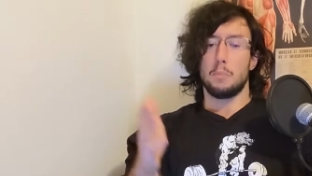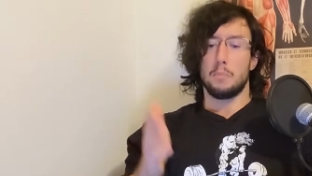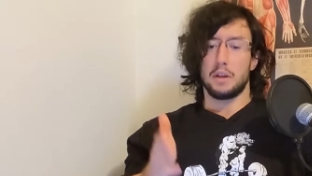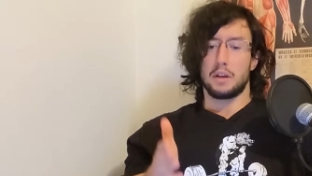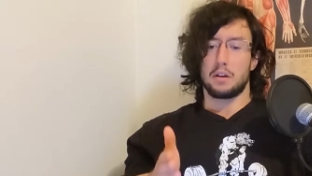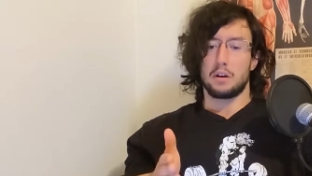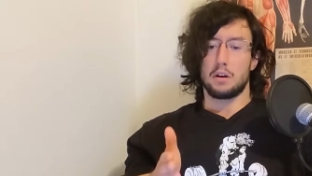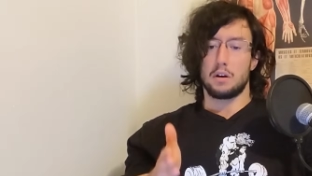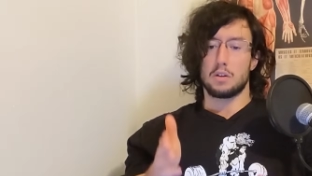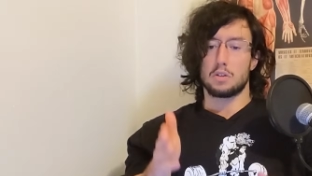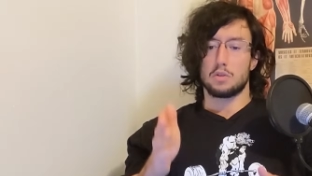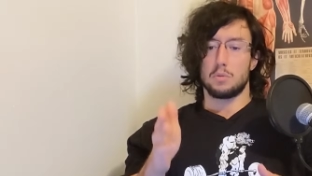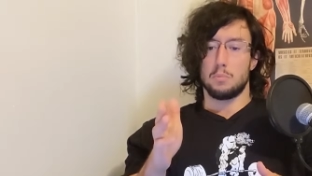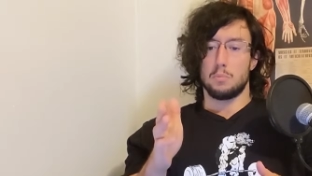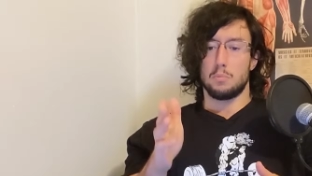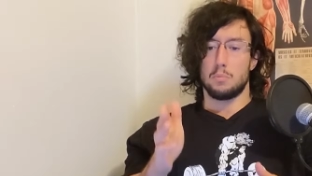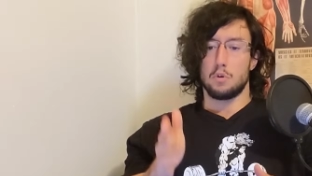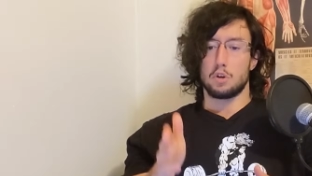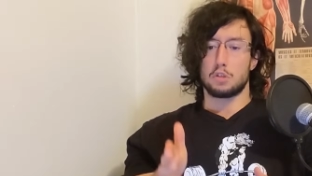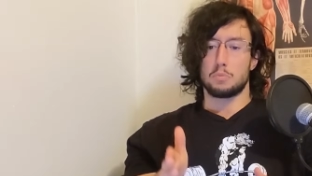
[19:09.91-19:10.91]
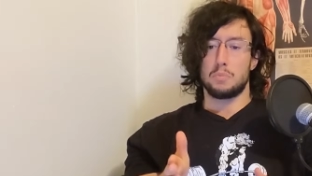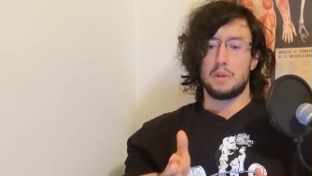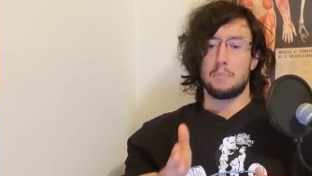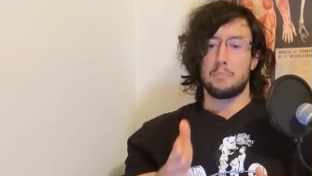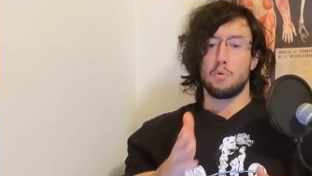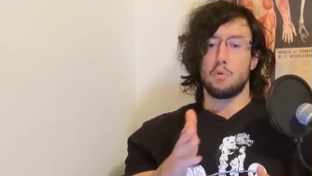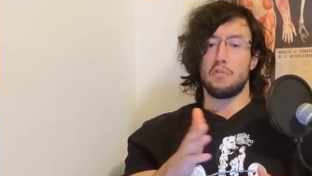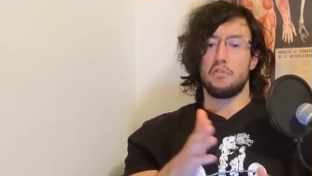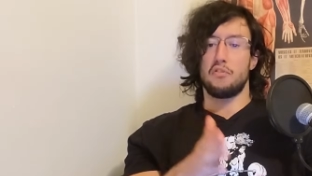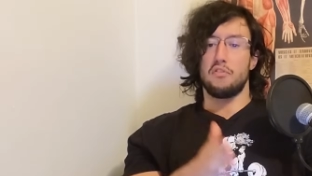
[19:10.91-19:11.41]
because most
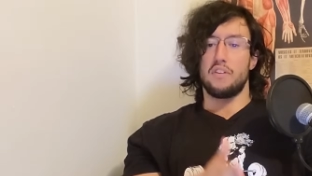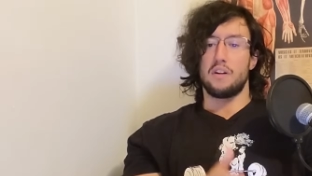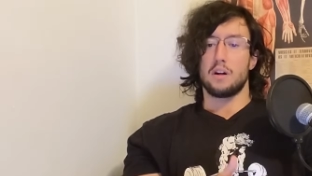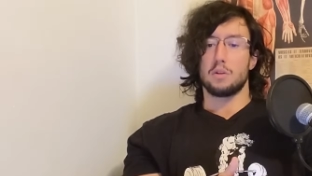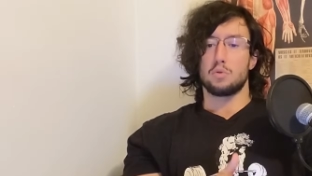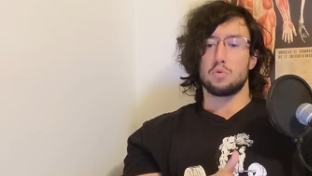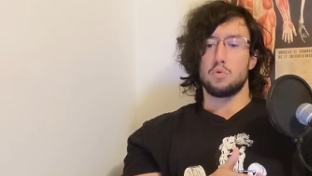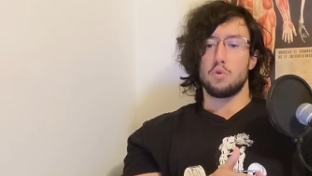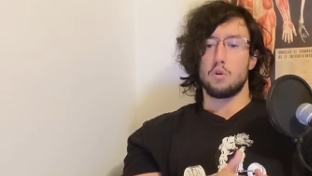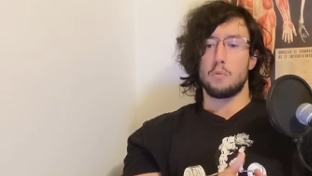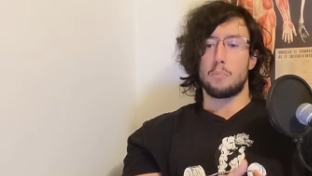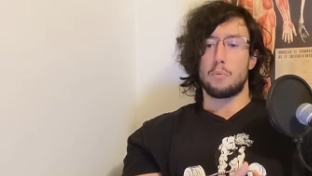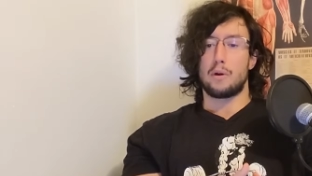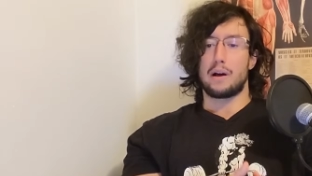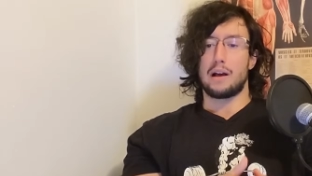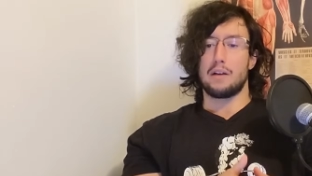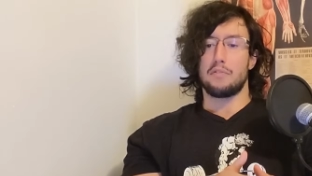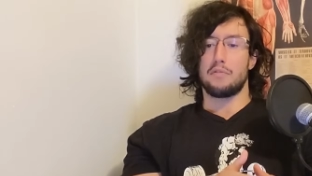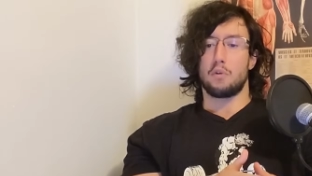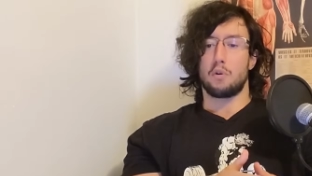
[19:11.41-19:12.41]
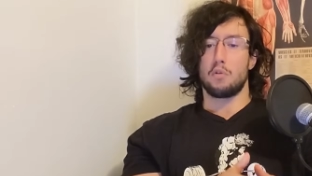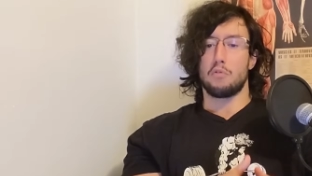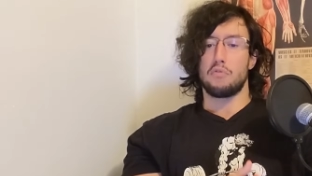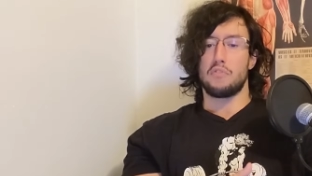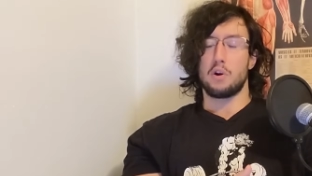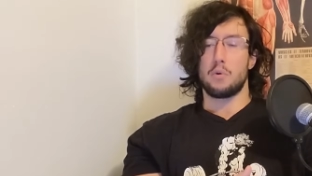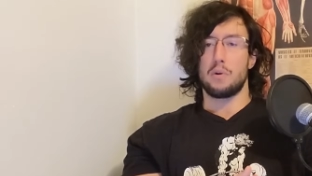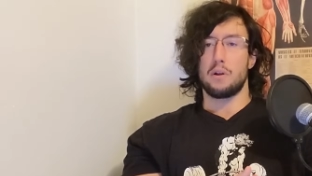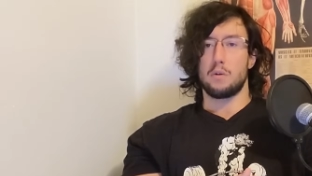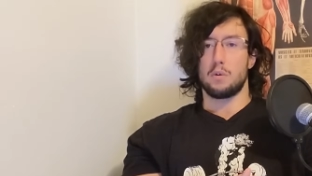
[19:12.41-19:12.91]
people fail to apply for a
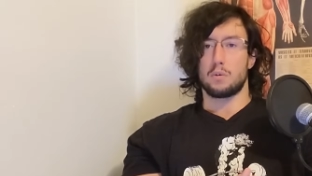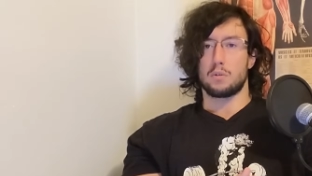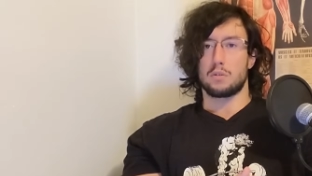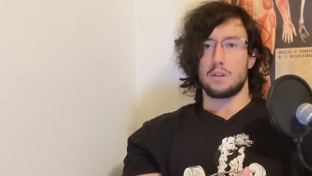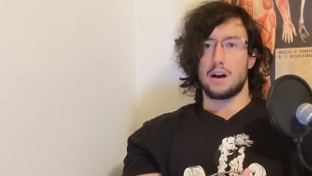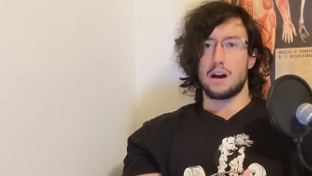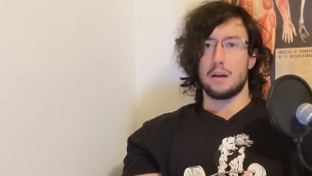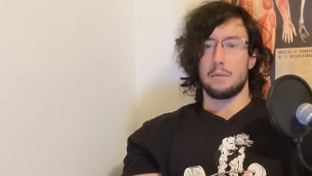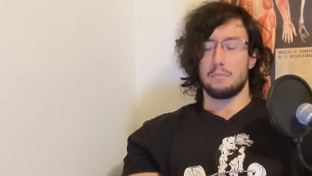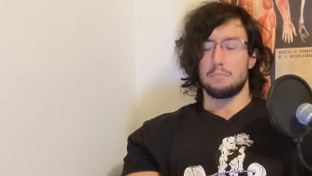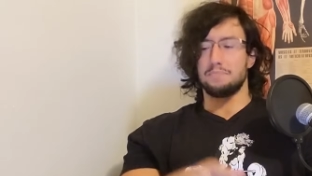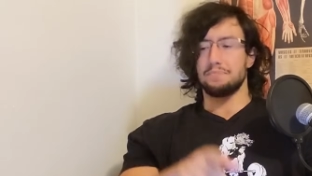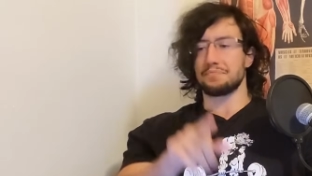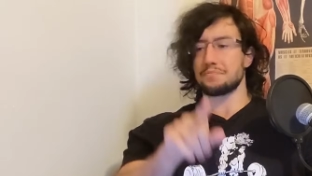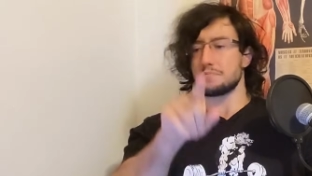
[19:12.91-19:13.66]
very long time.